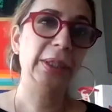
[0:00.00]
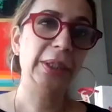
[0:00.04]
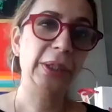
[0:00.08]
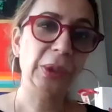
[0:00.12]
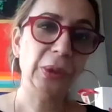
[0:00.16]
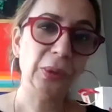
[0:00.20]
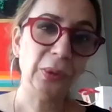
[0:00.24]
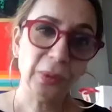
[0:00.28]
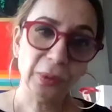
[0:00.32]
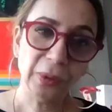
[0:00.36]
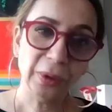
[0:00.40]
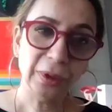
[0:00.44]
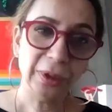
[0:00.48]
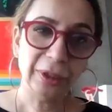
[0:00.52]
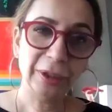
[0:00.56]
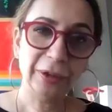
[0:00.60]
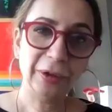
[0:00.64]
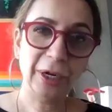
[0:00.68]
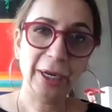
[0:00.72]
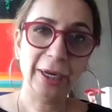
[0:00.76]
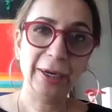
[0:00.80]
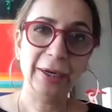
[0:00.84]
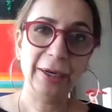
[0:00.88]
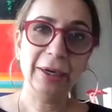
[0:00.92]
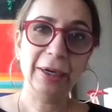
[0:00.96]
towards you,
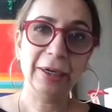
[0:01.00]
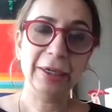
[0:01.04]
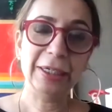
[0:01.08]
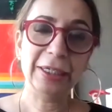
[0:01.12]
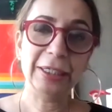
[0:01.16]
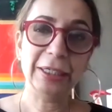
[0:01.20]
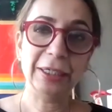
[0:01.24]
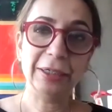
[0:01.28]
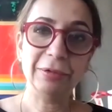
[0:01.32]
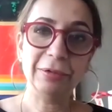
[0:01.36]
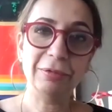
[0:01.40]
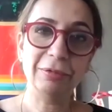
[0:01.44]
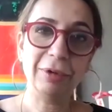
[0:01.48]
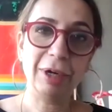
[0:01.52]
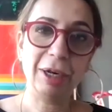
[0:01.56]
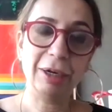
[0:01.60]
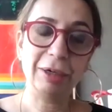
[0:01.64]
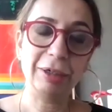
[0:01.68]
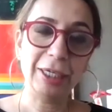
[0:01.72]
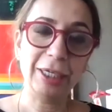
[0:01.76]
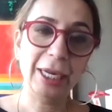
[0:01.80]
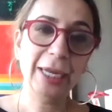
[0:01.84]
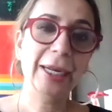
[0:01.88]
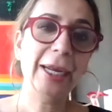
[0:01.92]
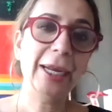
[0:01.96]
right?
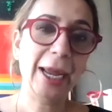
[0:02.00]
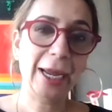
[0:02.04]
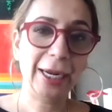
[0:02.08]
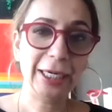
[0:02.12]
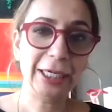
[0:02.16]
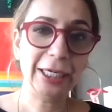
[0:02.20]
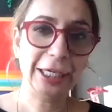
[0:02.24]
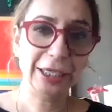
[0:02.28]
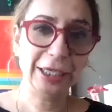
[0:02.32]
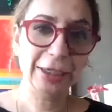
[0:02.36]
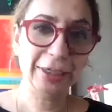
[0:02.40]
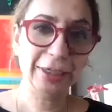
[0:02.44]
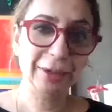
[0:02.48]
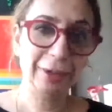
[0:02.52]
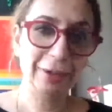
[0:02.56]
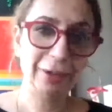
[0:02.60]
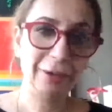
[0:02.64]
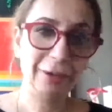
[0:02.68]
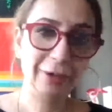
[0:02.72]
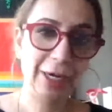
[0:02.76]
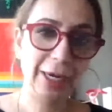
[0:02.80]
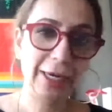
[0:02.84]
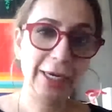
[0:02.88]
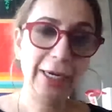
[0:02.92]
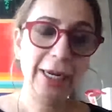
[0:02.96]
Take action,
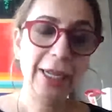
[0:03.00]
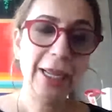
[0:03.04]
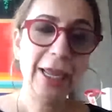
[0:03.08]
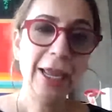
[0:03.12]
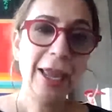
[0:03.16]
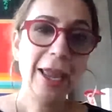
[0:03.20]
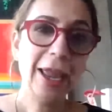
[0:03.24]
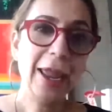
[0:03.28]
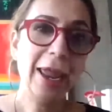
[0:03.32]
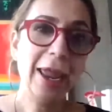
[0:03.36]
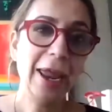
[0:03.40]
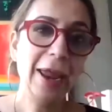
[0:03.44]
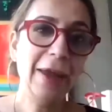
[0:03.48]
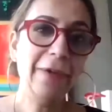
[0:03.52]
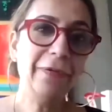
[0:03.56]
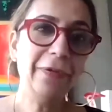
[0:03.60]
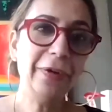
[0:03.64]
right? Yeah.